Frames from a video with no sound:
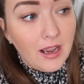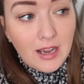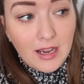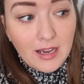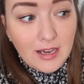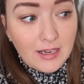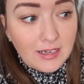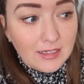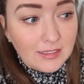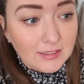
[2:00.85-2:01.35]

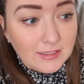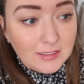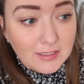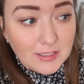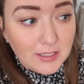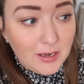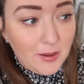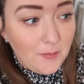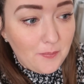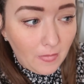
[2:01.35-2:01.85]

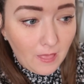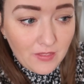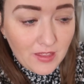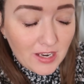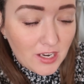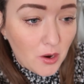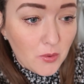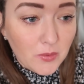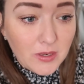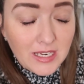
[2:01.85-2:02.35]
and
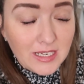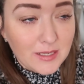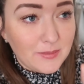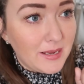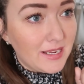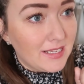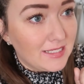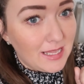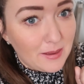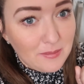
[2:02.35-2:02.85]
they don't need
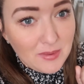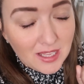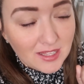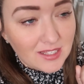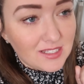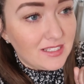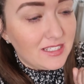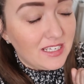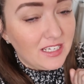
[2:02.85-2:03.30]
me as their maths